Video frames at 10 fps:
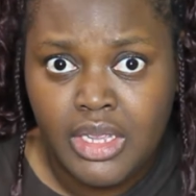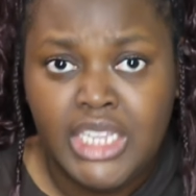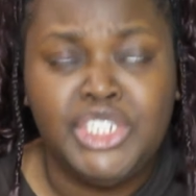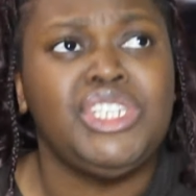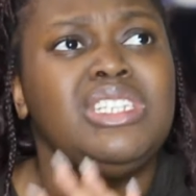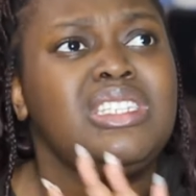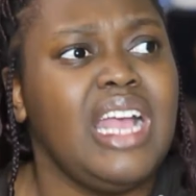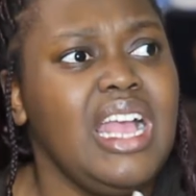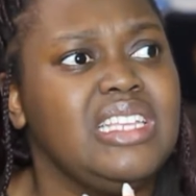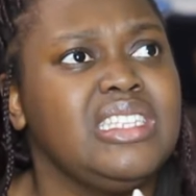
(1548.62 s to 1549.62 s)
She
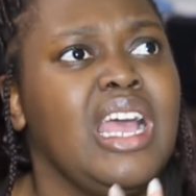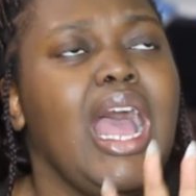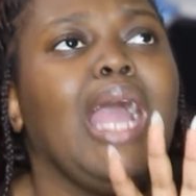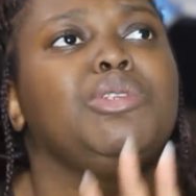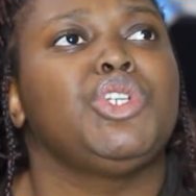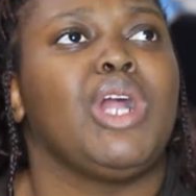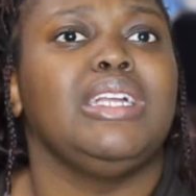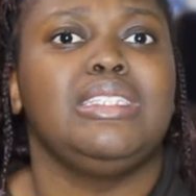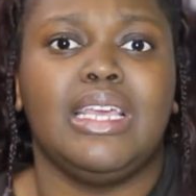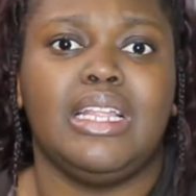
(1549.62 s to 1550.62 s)
says, I'm trying
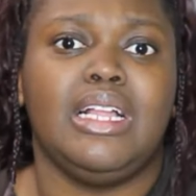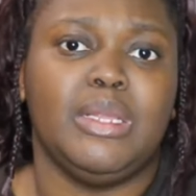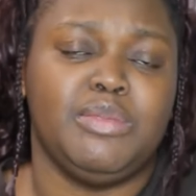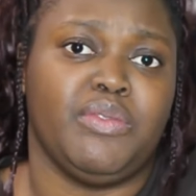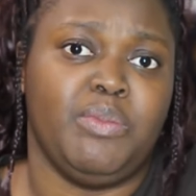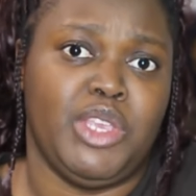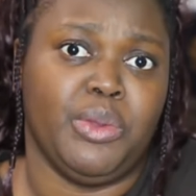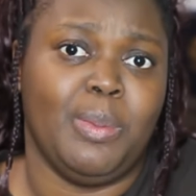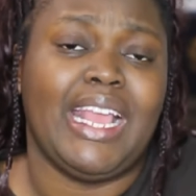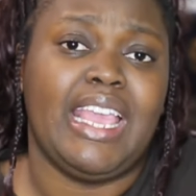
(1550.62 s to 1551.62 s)
to get a glimpse from you,
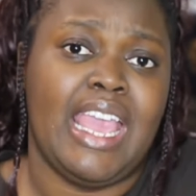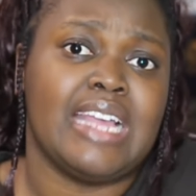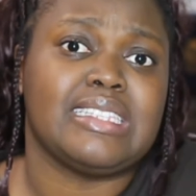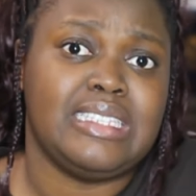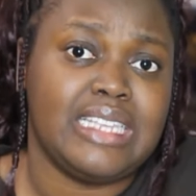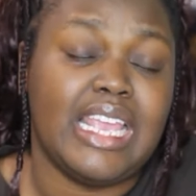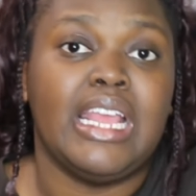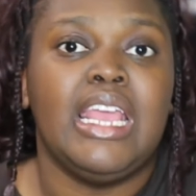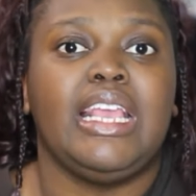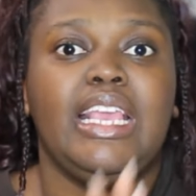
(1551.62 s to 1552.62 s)
but I can't see it.
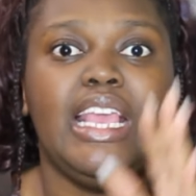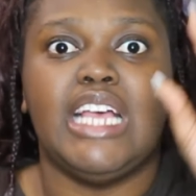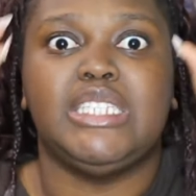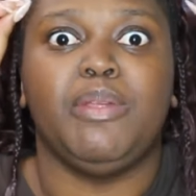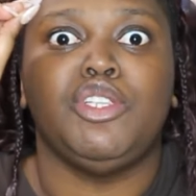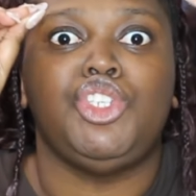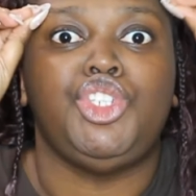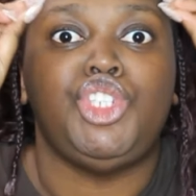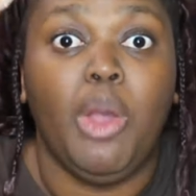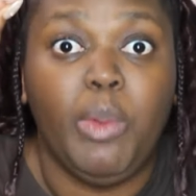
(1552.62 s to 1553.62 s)
He has been
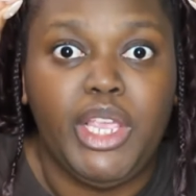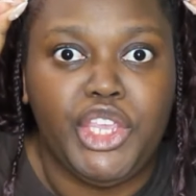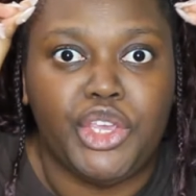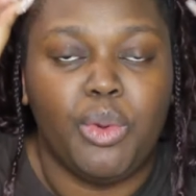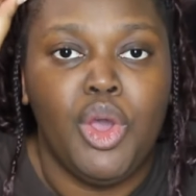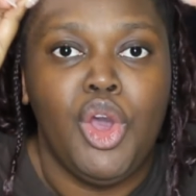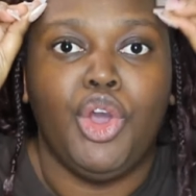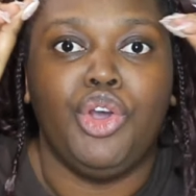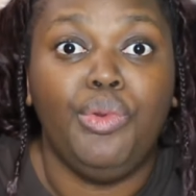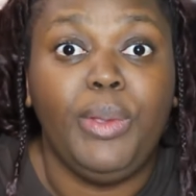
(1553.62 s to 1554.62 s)
showing you
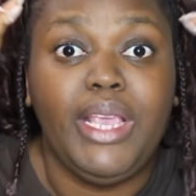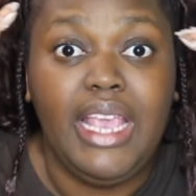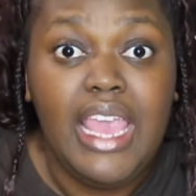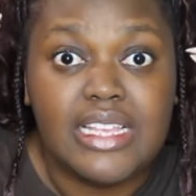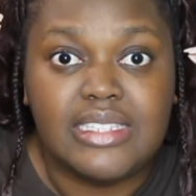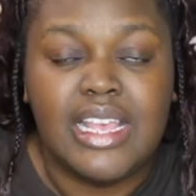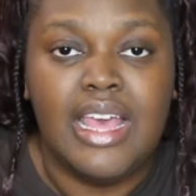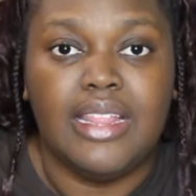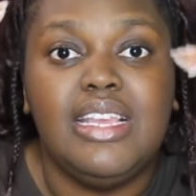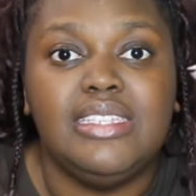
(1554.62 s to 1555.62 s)
who he is
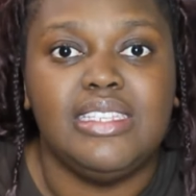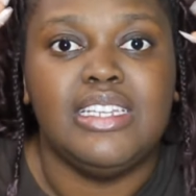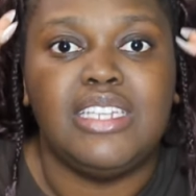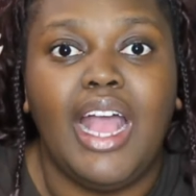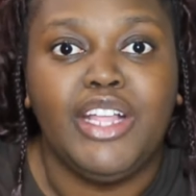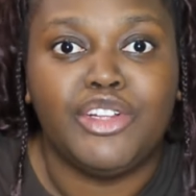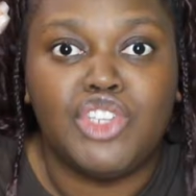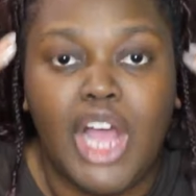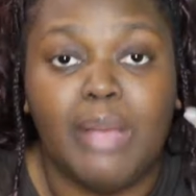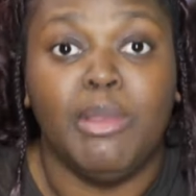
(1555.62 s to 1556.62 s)
this entire
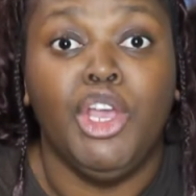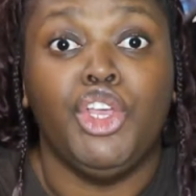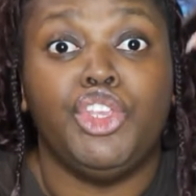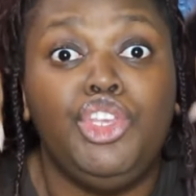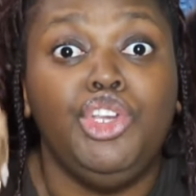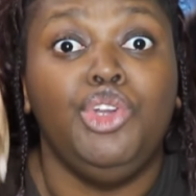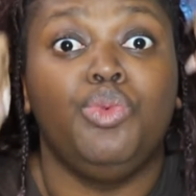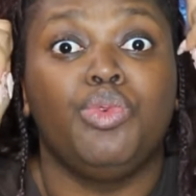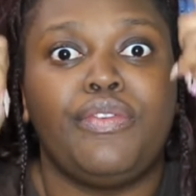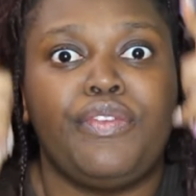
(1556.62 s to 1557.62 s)
time. You
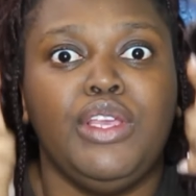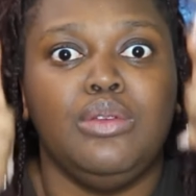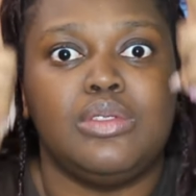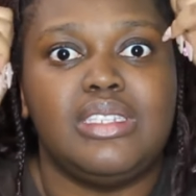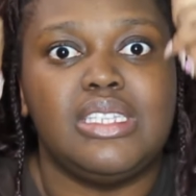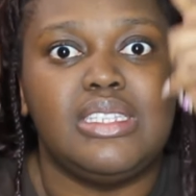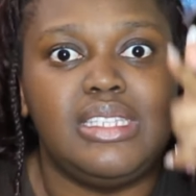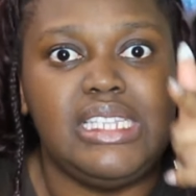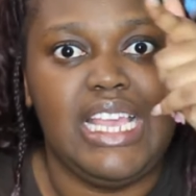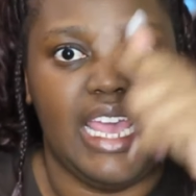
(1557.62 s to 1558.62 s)
refuse to
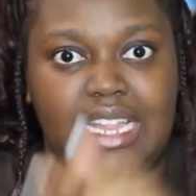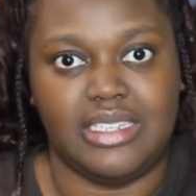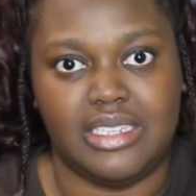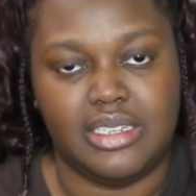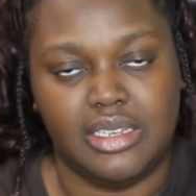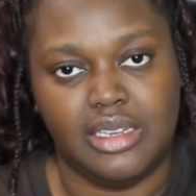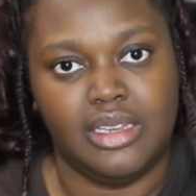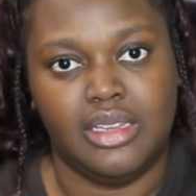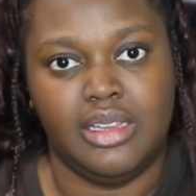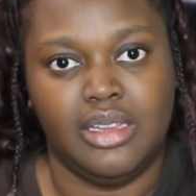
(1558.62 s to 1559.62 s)
see it.
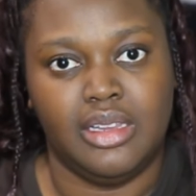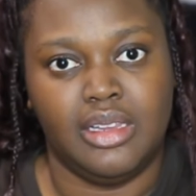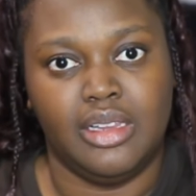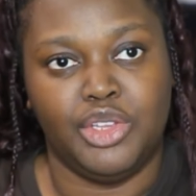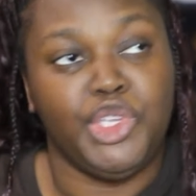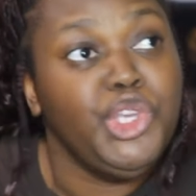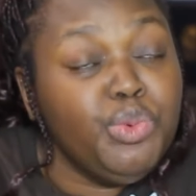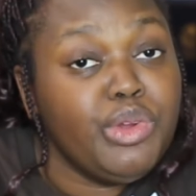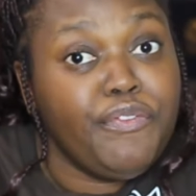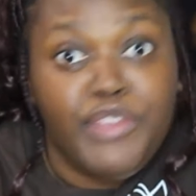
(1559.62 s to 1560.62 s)
You
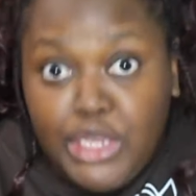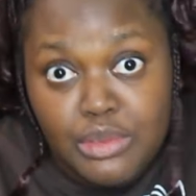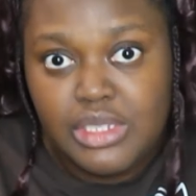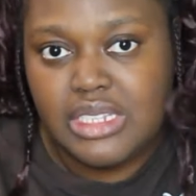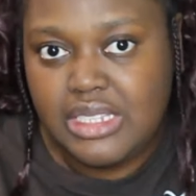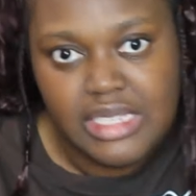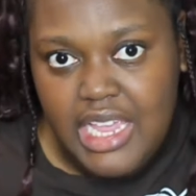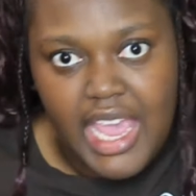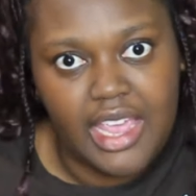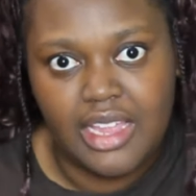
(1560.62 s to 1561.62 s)
refuse to see
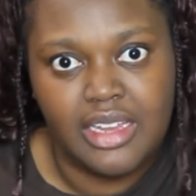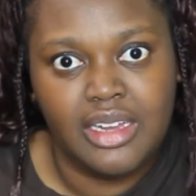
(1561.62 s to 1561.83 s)
it.